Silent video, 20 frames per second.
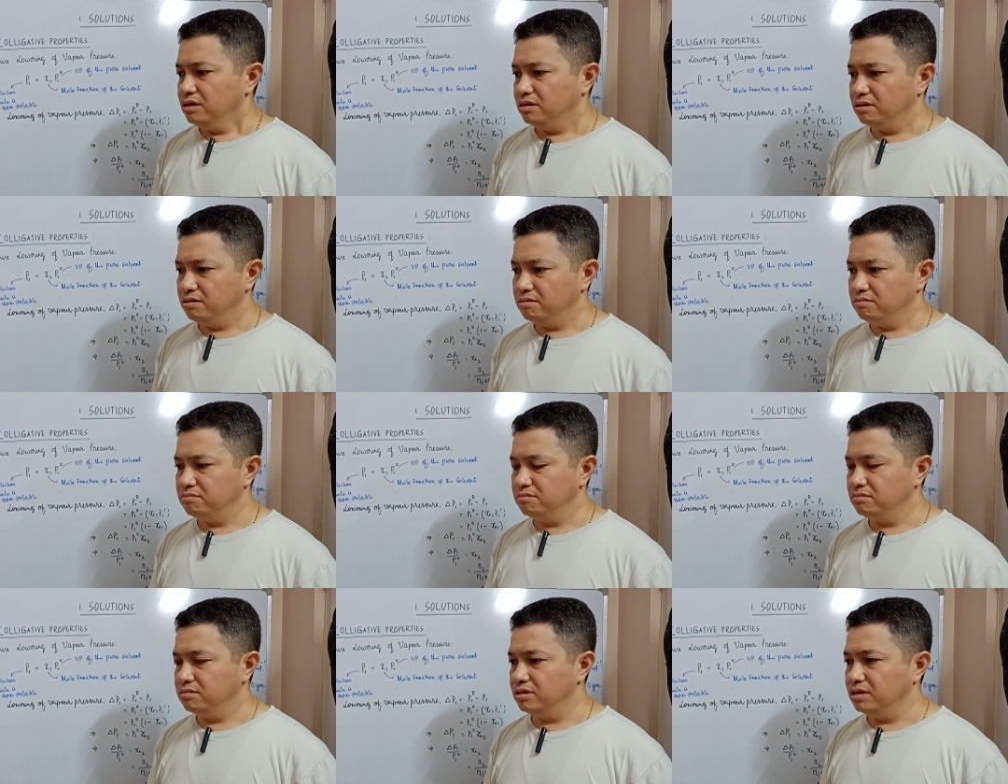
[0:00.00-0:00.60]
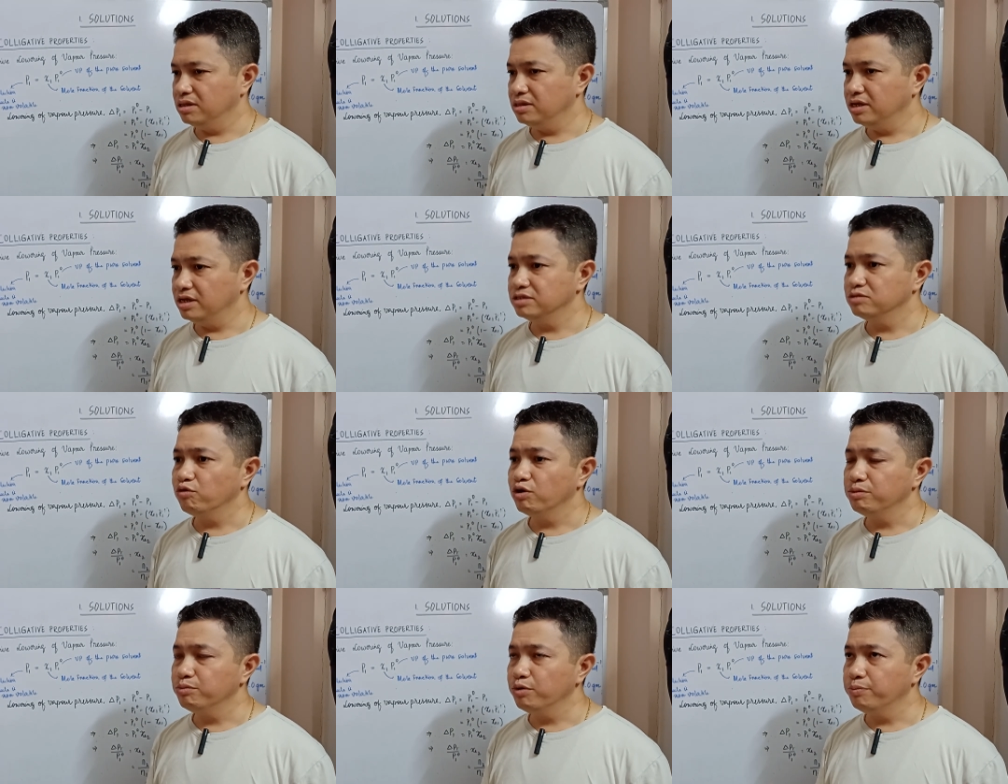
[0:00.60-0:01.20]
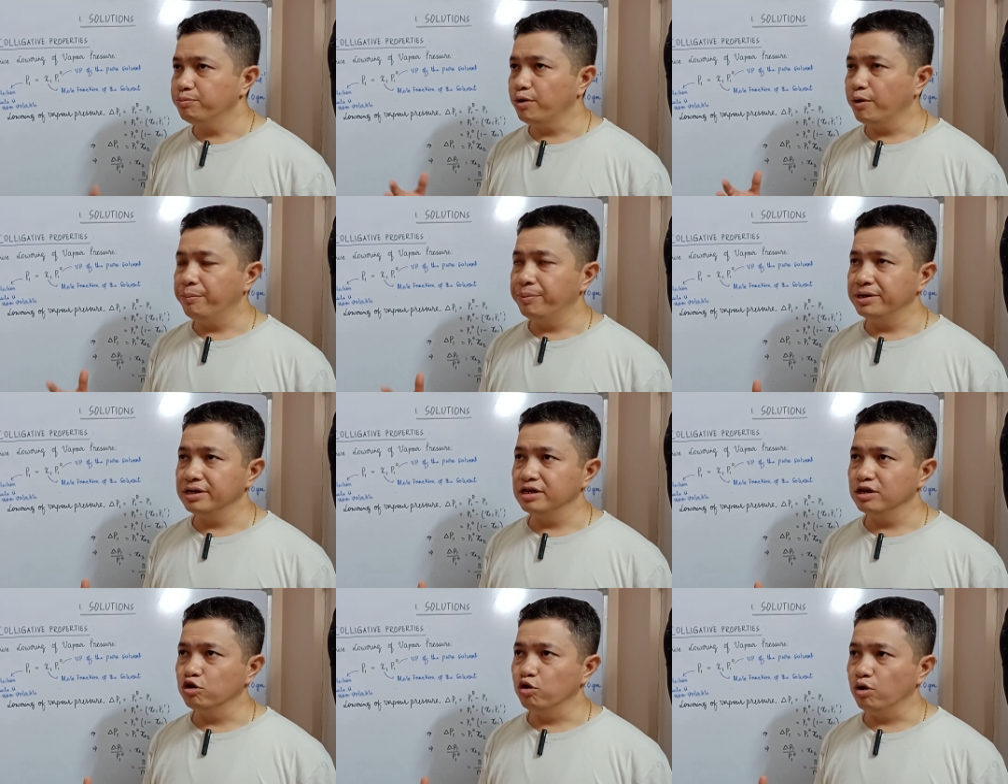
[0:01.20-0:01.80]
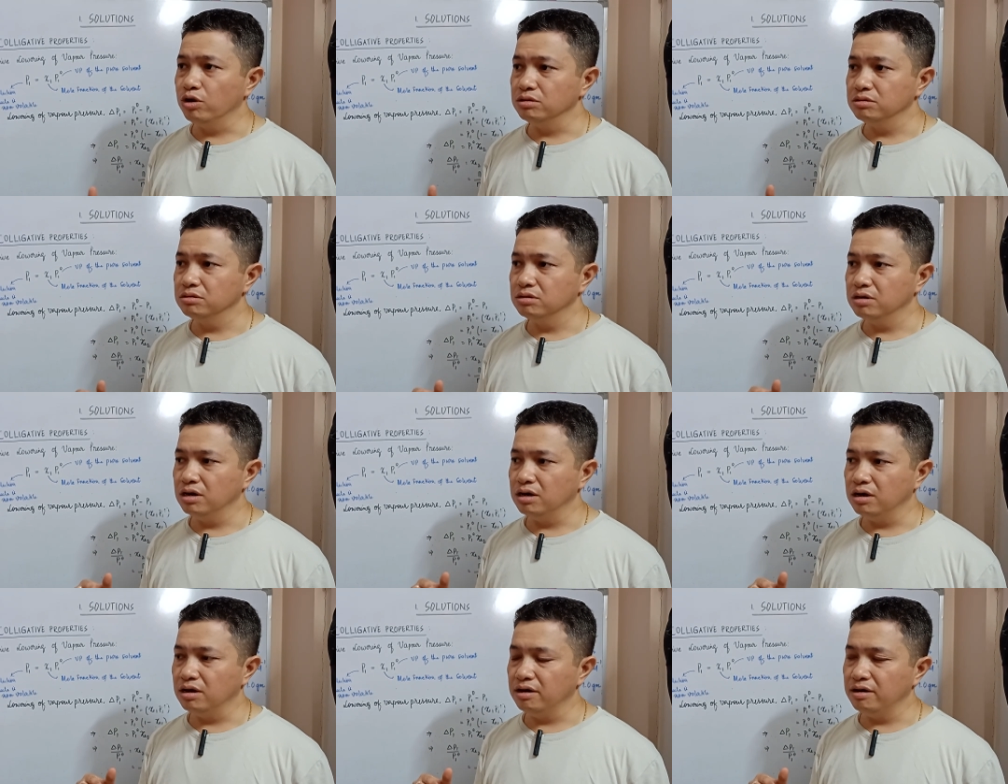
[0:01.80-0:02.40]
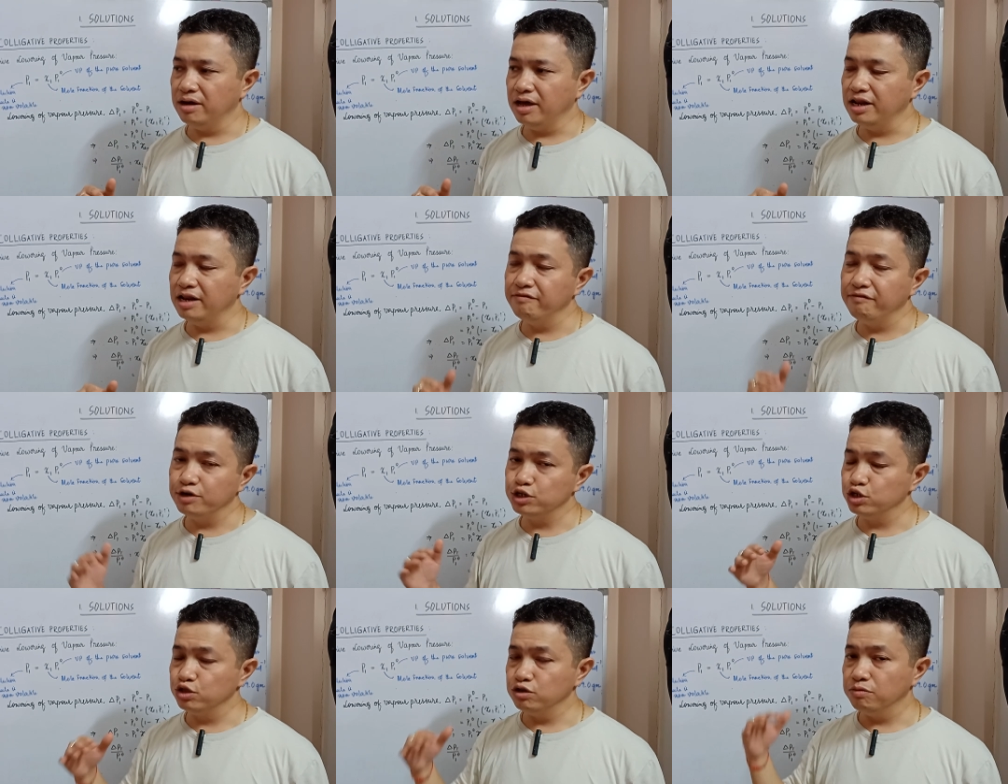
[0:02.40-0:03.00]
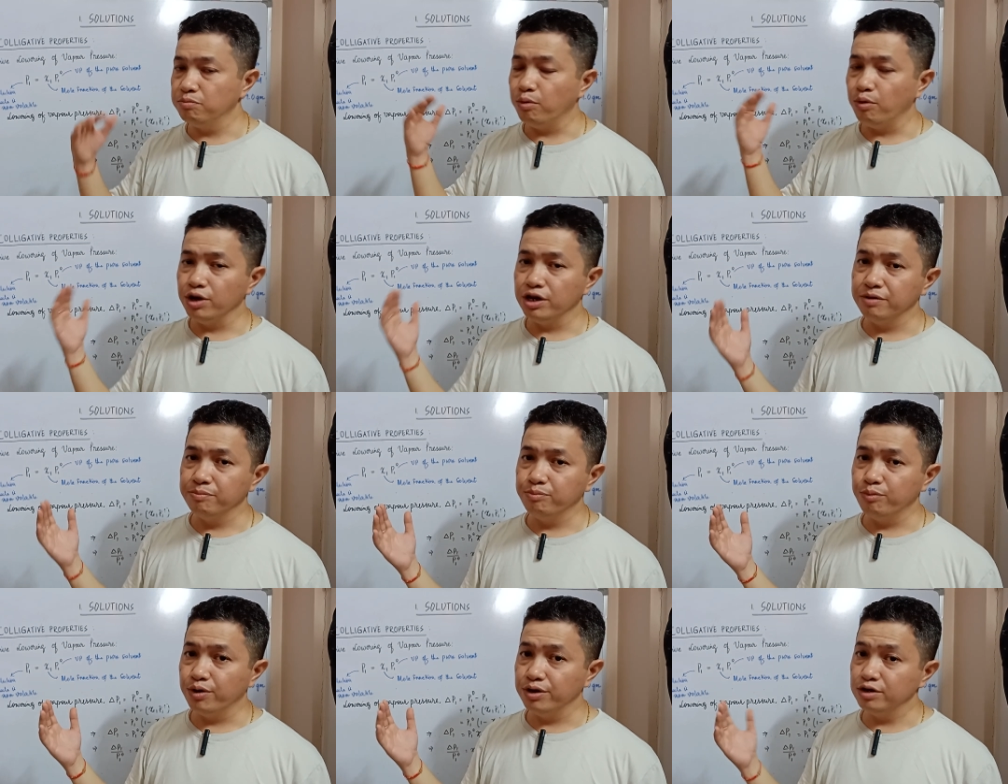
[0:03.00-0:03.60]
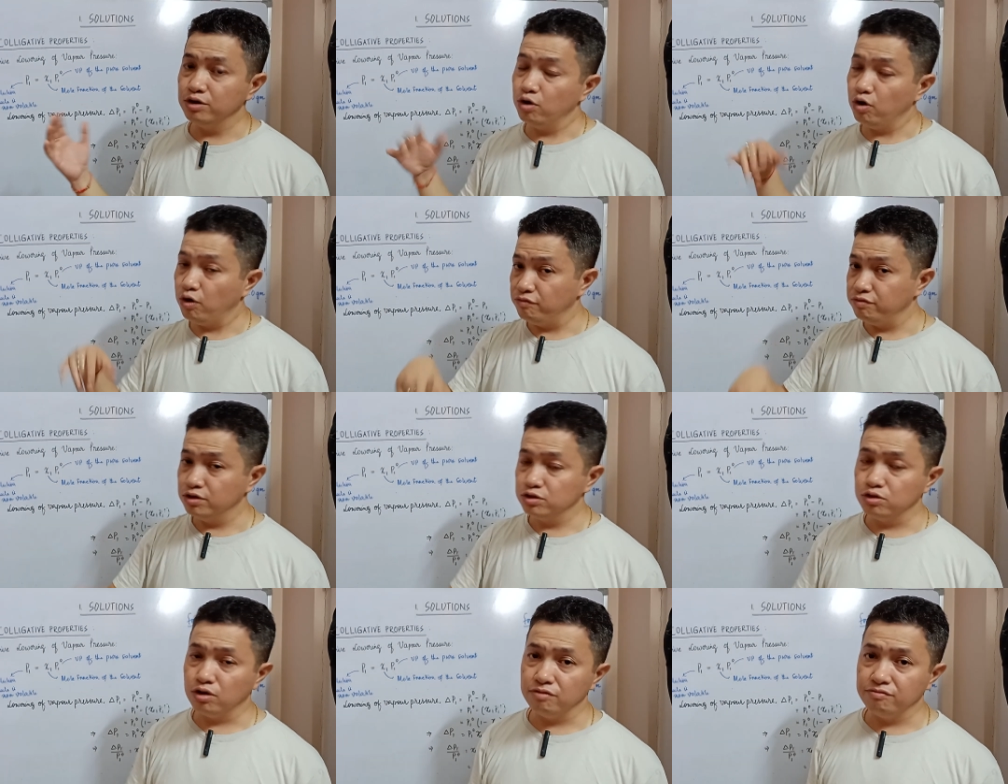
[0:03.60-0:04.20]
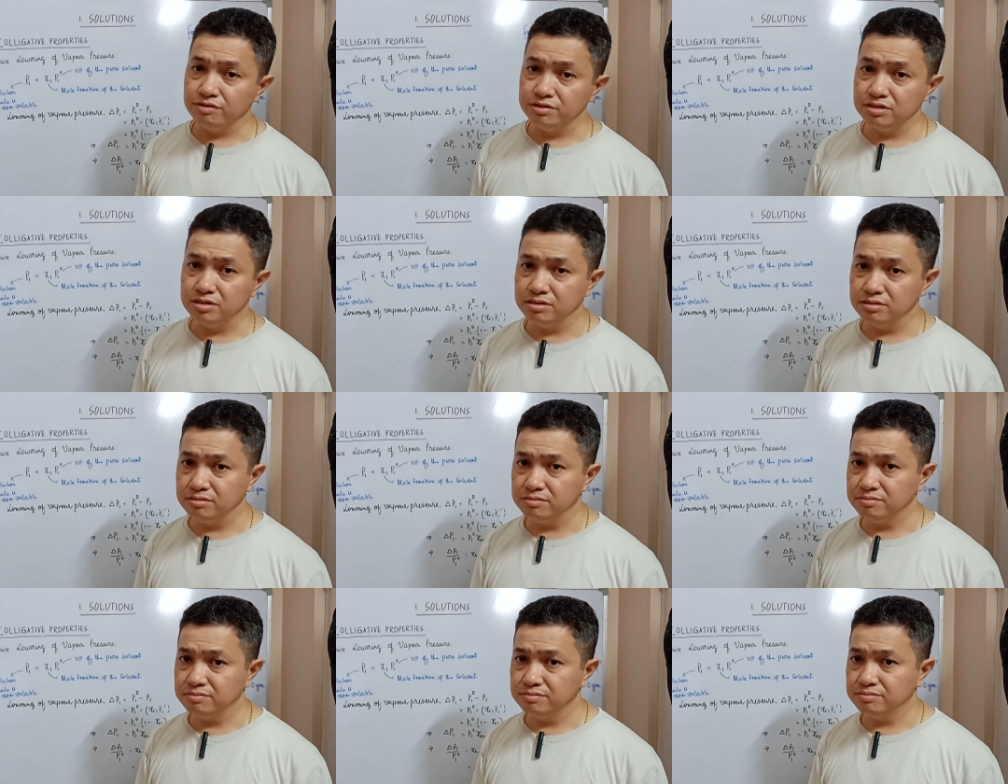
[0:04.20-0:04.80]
And there is one more property called elevation of boiling point of the solvent.